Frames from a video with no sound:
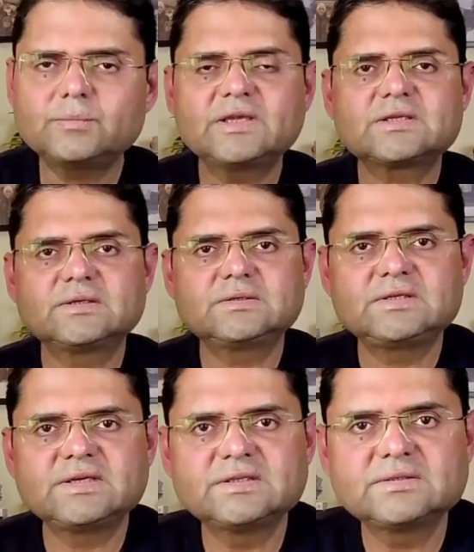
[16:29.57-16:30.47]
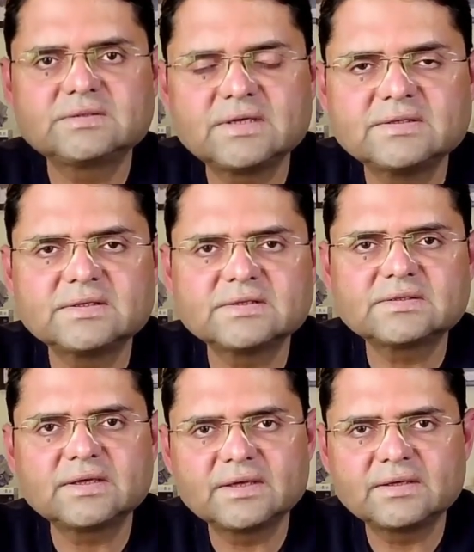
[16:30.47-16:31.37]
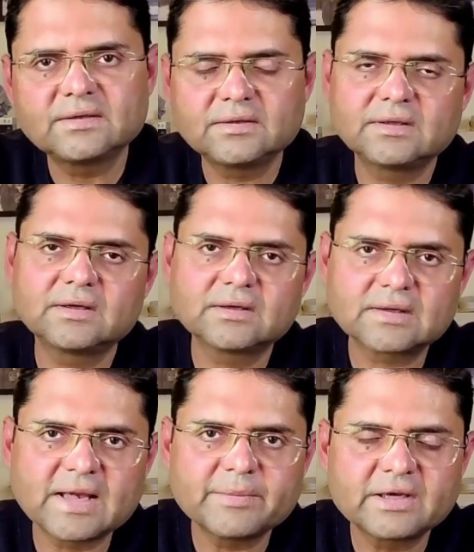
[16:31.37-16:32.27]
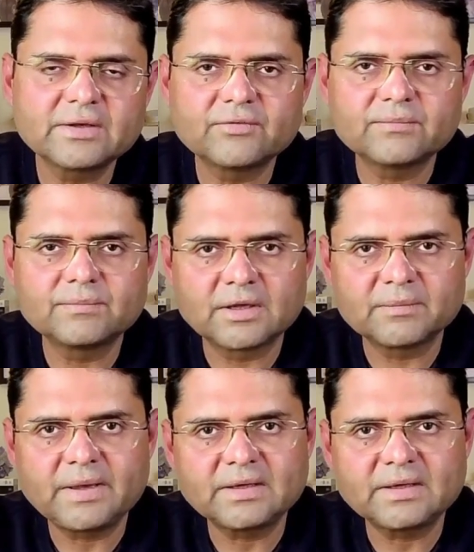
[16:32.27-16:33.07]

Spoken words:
And not to mention changes in the climatic